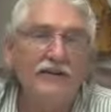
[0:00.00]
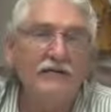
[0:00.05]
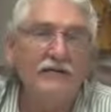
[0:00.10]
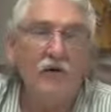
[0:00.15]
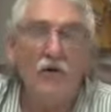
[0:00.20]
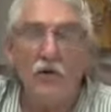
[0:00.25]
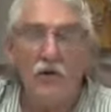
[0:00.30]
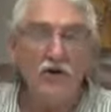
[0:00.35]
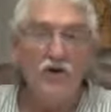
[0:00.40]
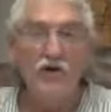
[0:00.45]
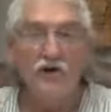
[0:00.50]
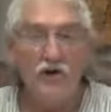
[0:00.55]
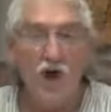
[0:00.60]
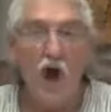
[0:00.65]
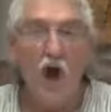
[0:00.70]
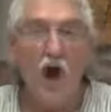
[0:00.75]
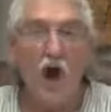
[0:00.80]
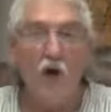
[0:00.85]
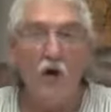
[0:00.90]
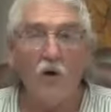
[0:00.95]
But when you
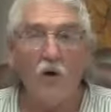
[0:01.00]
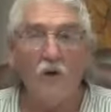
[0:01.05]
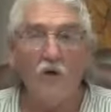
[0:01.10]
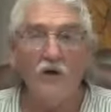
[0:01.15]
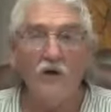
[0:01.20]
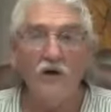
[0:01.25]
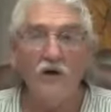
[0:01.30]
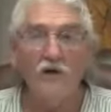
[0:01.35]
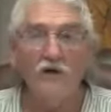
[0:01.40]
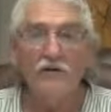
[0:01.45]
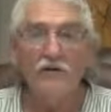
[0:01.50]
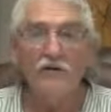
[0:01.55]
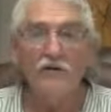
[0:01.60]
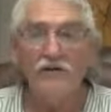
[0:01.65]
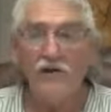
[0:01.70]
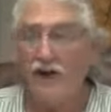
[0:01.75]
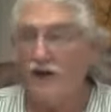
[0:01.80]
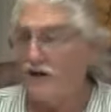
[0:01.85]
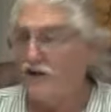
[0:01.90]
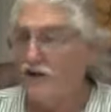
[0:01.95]
know
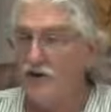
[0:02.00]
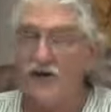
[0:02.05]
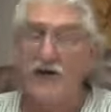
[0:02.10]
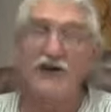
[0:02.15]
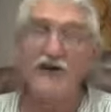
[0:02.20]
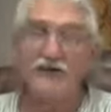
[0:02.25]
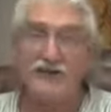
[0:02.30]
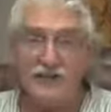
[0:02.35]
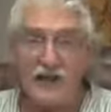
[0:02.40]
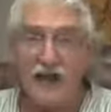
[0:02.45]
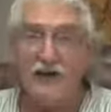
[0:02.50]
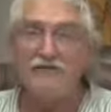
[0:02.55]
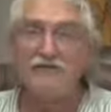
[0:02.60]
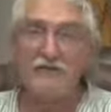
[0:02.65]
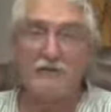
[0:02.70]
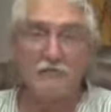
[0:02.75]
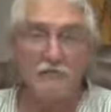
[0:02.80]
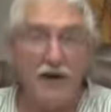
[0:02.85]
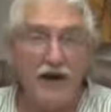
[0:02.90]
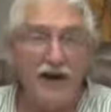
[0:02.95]
that you're going to save
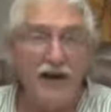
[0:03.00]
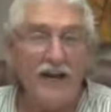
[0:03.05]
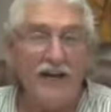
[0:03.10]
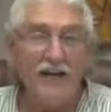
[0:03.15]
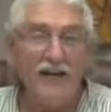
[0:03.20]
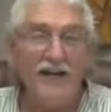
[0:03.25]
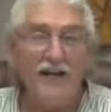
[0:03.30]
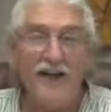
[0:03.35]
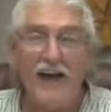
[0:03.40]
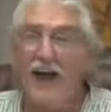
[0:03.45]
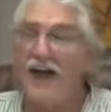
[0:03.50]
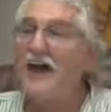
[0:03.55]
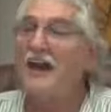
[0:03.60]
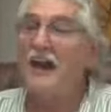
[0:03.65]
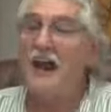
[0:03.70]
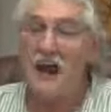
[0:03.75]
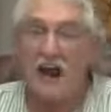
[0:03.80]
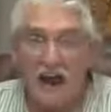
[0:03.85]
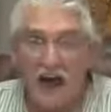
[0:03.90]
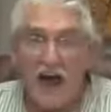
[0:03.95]
some money
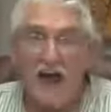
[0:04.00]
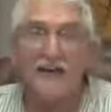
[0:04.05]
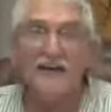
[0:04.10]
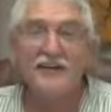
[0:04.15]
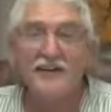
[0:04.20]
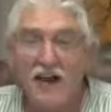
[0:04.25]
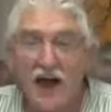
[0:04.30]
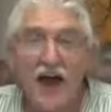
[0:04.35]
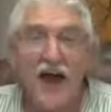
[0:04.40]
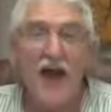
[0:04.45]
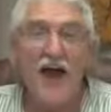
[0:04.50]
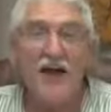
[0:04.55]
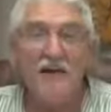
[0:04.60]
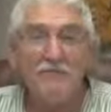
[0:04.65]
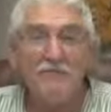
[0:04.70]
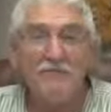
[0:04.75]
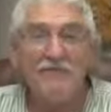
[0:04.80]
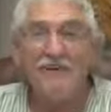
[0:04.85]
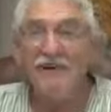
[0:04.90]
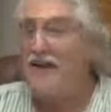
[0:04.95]
and a lot of
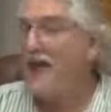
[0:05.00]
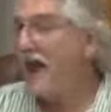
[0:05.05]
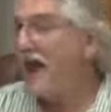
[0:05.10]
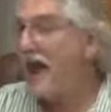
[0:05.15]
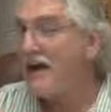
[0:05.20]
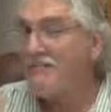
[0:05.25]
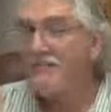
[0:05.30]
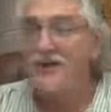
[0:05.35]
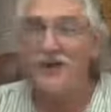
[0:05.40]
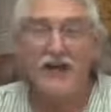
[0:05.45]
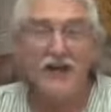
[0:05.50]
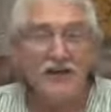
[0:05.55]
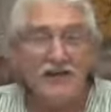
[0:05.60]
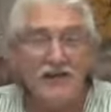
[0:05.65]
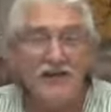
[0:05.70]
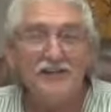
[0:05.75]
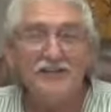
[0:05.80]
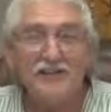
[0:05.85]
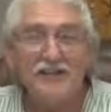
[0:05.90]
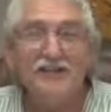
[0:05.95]
time having a
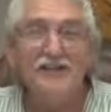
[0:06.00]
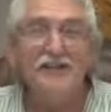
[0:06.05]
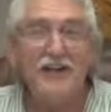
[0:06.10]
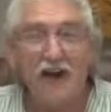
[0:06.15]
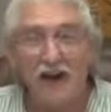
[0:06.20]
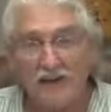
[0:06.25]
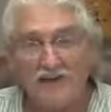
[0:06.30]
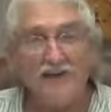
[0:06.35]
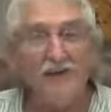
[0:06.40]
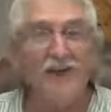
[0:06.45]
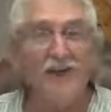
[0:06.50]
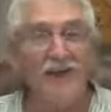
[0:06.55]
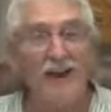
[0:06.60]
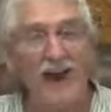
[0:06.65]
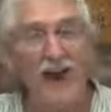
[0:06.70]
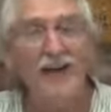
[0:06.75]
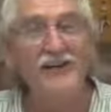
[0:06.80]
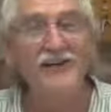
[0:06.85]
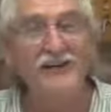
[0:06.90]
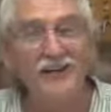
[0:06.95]
good detox on
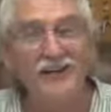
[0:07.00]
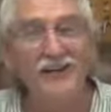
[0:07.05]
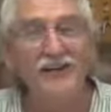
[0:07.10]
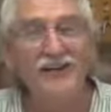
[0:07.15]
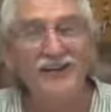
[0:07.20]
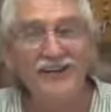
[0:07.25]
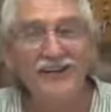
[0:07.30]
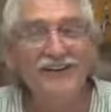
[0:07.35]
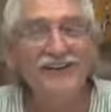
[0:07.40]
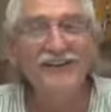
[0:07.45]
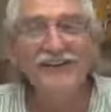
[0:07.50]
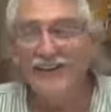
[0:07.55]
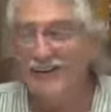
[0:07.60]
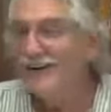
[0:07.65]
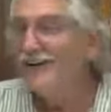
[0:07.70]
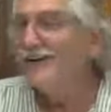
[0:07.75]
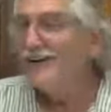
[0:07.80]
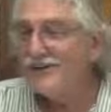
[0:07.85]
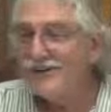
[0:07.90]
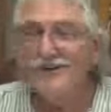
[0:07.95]
nature,
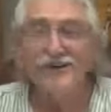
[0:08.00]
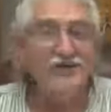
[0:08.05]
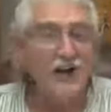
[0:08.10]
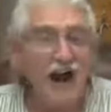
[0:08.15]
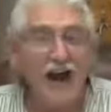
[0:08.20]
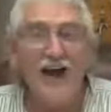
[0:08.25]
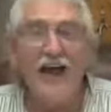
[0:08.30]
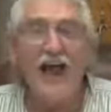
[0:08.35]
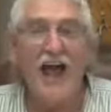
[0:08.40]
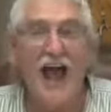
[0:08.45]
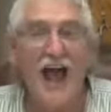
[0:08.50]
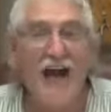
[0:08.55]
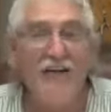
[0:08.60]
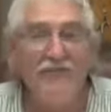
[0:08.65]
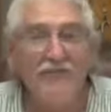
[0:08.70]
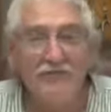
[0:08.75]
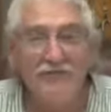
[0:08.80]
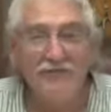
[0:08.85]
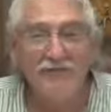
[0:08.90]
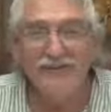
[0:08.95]
you try to
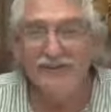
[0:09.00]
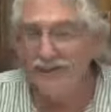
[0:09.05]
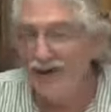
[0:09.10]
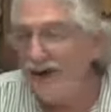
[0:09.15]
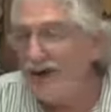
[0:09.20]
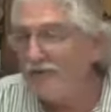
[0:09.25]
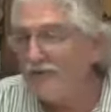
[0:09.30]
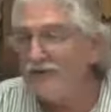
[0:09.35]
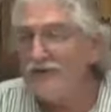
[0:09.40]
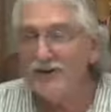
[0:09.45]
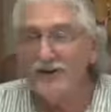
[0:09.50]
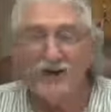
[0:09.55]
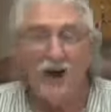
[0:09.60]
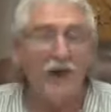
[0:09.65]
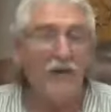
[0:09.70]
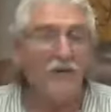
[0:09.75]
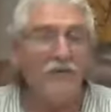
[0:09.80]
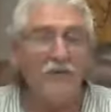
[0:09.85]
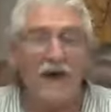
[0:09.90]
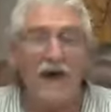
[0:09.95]
have them. And when you
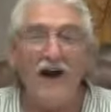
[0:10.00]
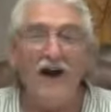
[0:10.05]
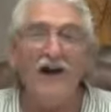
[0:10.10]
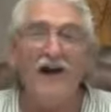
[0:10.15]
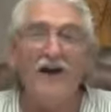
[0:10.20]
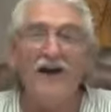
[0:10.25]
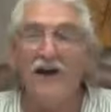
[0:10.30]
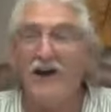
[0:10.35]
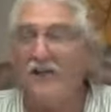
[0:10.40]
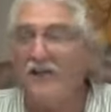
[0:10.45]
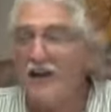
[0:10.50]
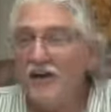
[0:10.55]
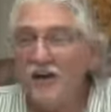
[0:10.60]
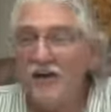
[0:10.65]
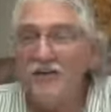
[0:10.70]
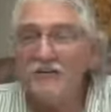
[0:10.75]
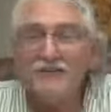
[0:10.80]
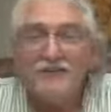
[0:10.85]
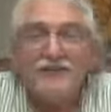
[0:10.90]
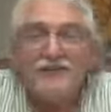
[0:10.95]
go raw and on the
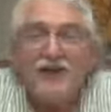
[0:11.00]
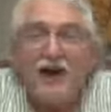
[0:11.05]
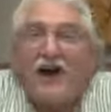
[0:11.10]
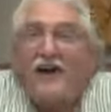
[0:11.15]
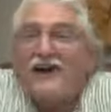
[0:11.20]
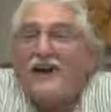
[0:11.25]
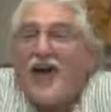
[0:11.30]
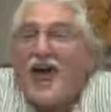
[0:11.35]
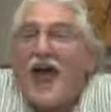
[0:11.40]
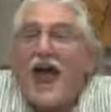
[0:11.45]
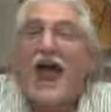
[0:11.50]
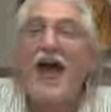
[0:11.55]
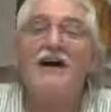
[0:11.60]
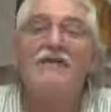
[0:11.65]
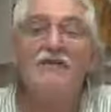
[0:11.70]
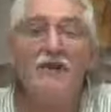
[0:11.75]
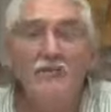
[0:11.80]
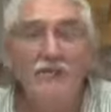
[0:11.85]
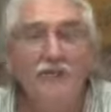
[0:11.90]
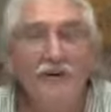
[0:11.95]
herbs, it's hard to
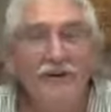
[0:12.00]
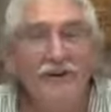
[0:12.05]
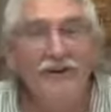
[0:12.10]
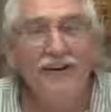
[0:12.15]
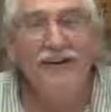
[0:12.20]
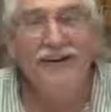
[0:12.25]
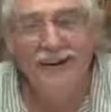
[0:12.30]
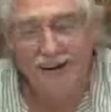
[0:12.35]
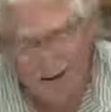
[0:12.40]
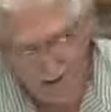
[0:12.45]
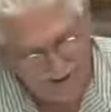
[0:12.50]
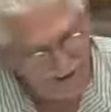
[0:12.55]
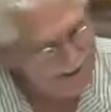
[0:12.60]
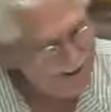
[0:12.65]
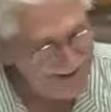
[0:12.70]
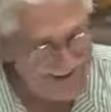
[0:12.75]
have them.